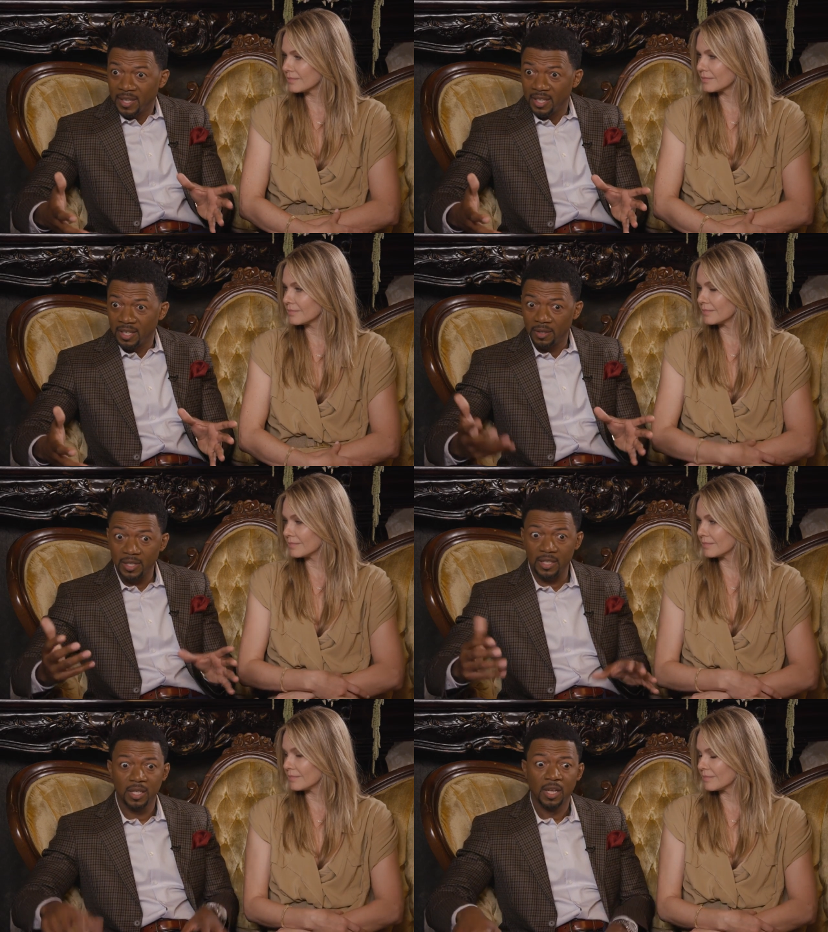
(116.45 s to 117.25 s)
Speaker 1: you know
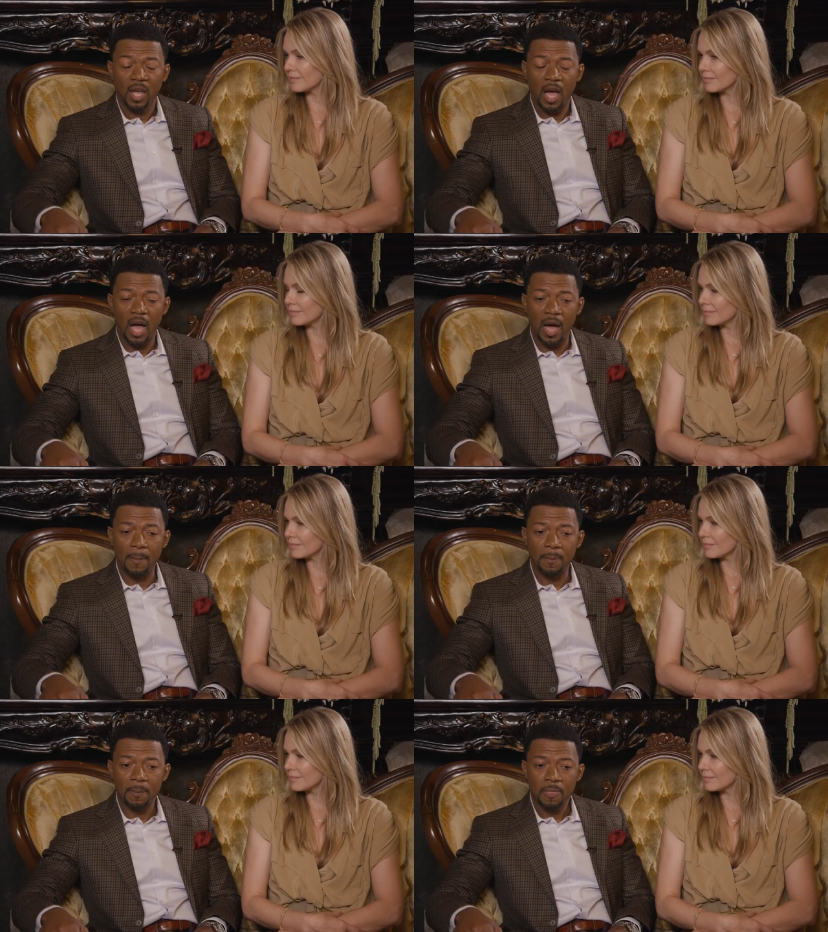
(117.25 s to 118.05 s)
that.
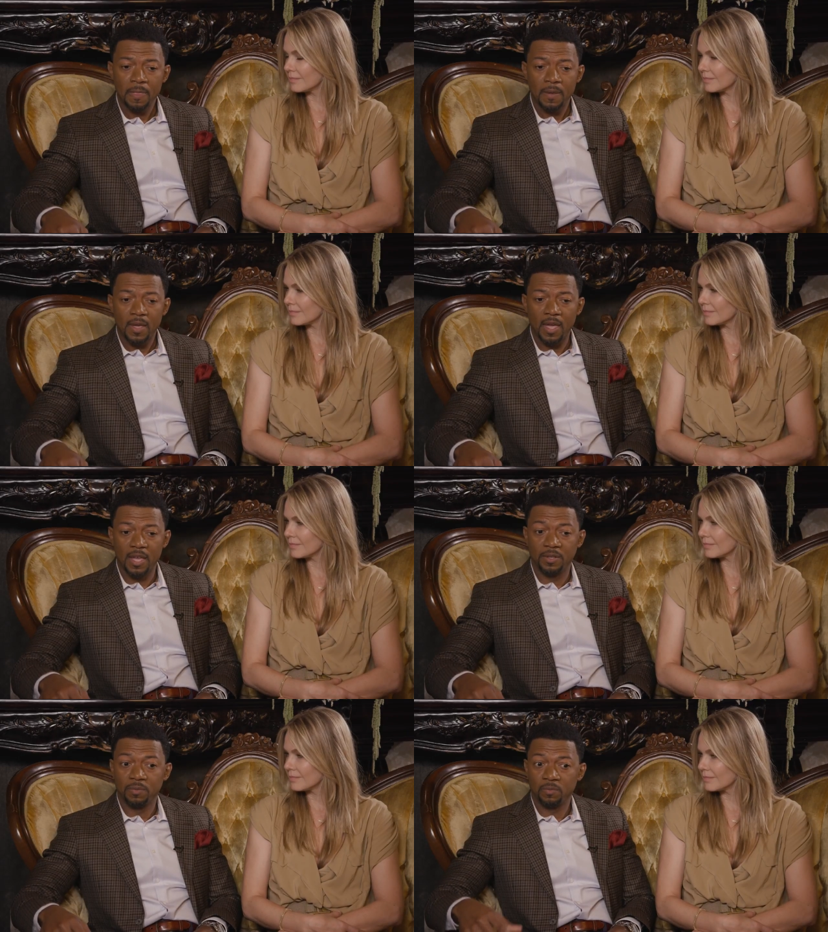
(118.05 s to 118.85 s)
Um,
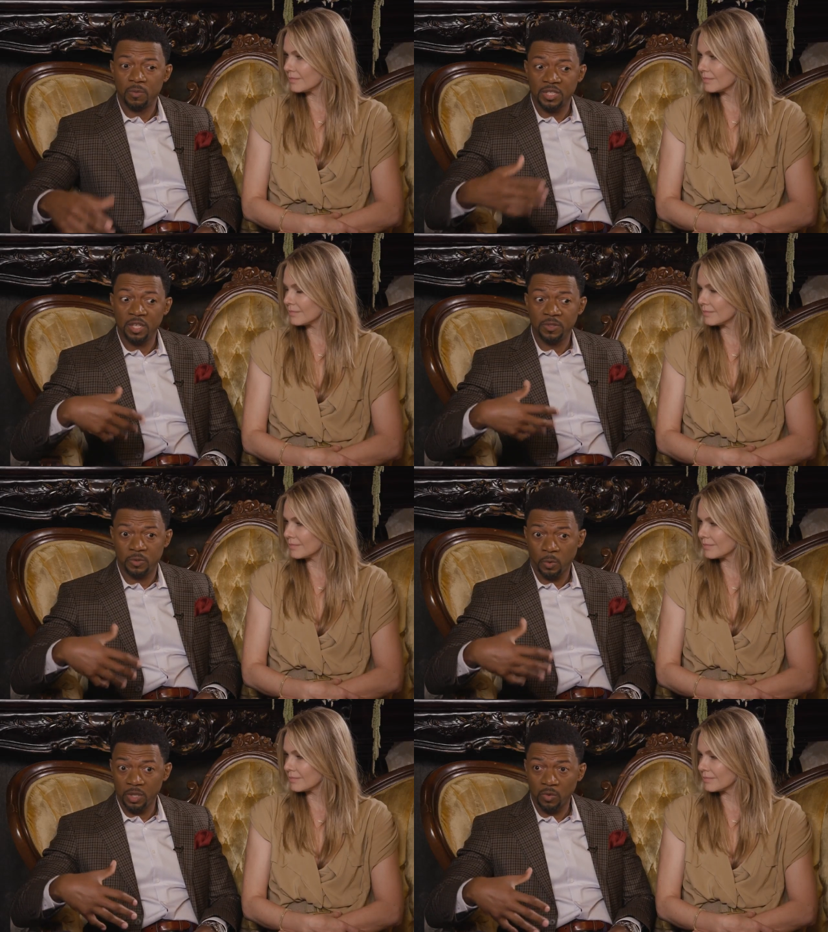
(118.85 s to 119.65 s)
and we're telling the
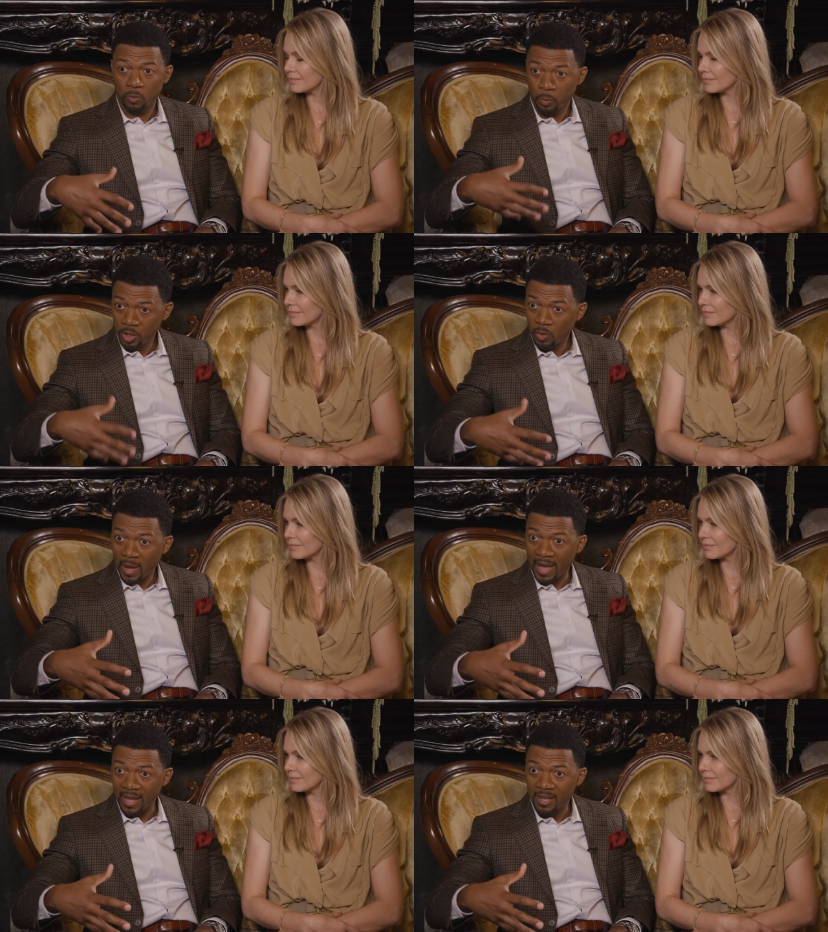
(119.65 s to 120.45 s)
story in a real
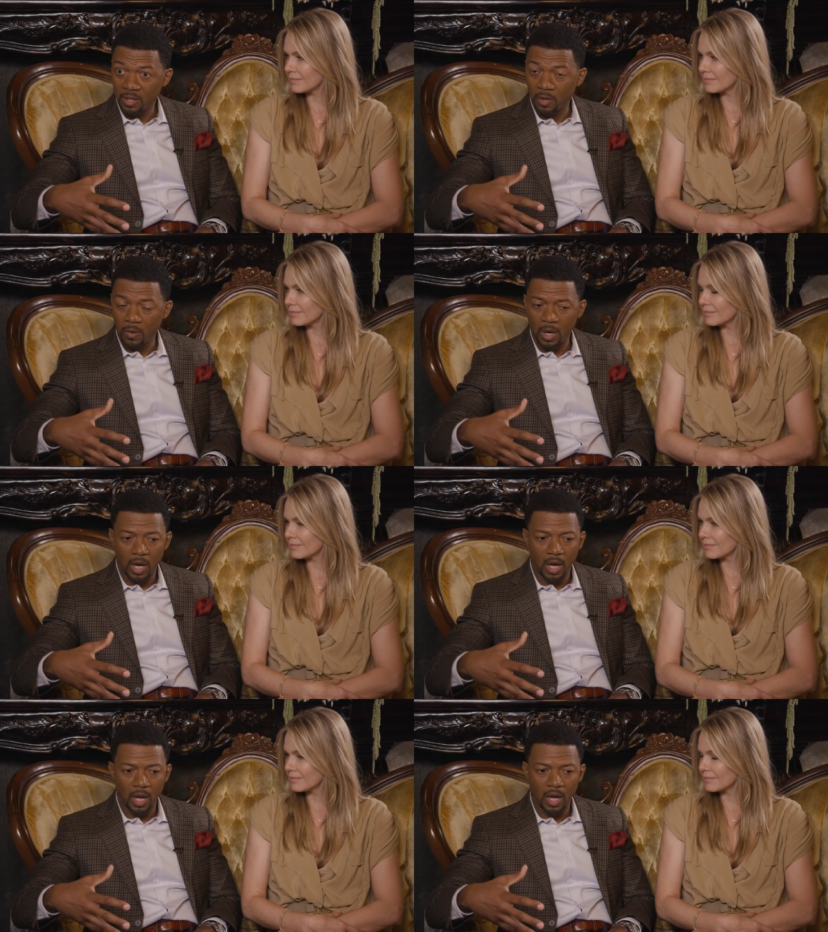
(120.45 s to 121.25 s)
way, you know,
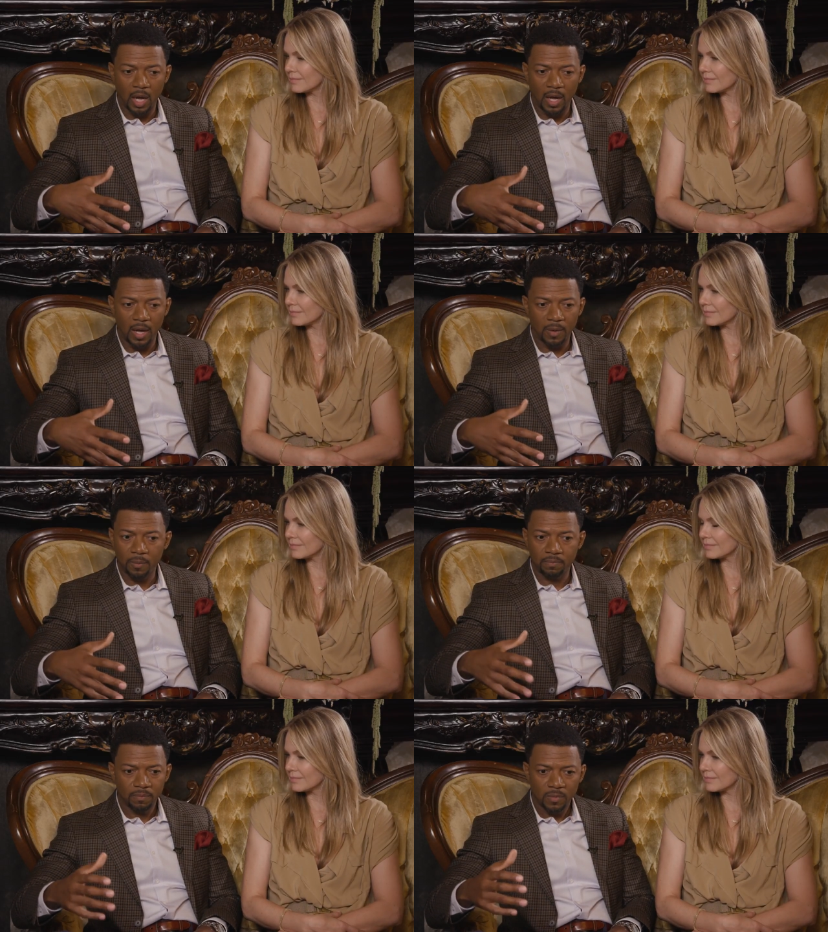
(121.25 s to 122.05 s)
uh, uh,
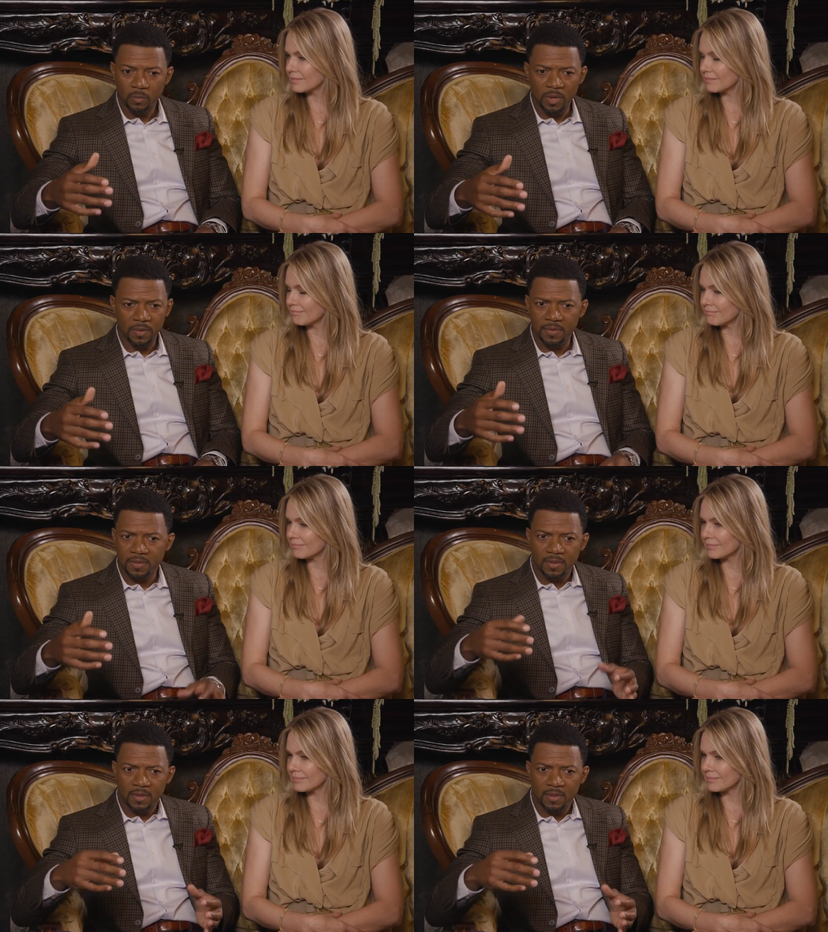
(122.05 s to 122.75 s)
with